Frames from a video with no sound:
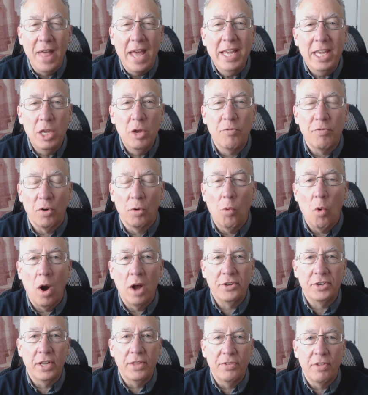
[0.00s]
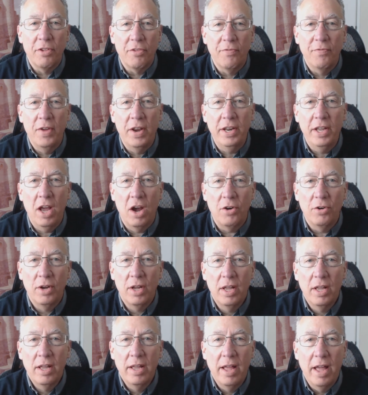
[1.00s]
Thank you for watching this
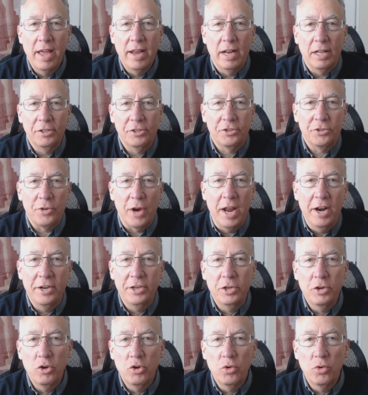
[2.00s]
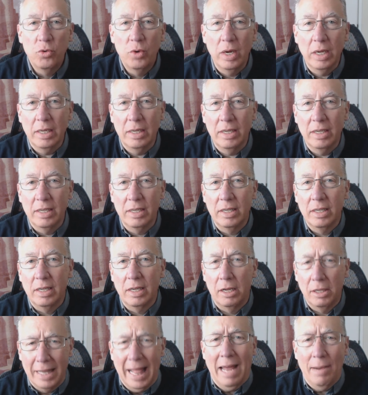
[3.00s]
video, and I'll try to do
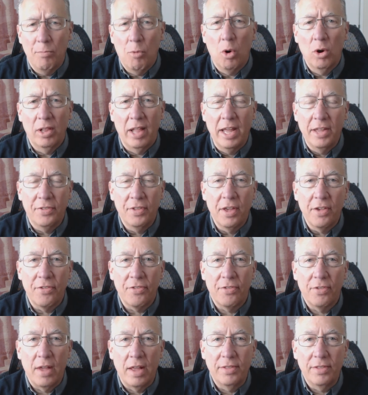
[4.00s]
a lot more like this.